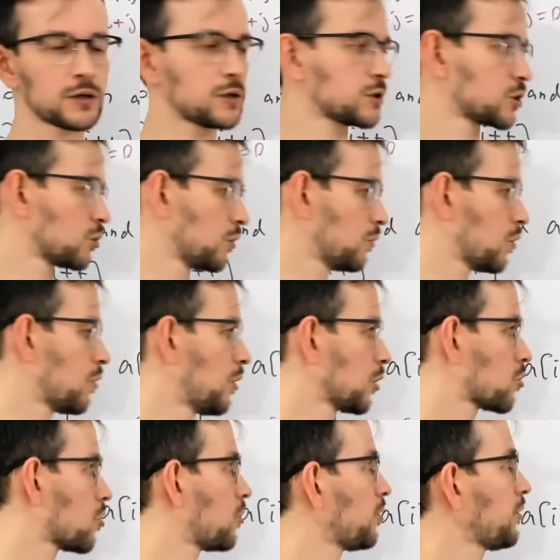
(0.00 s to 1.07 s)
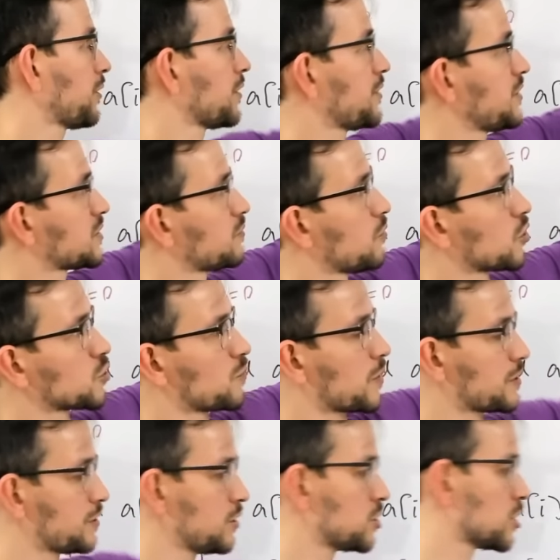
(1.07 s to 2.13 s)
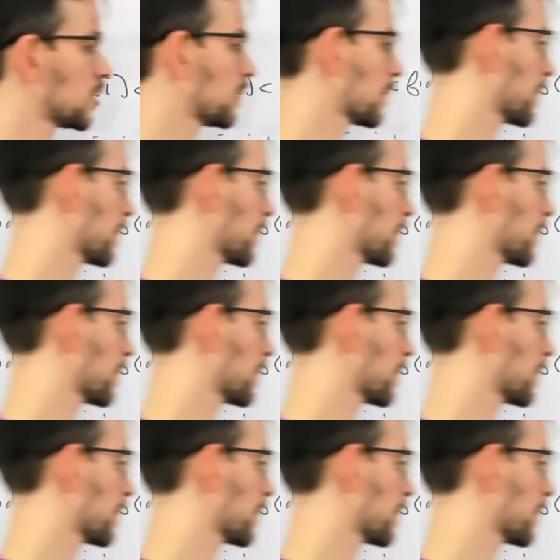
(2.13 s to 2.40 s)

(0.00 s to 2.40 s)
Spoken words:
So we will call this merge procedure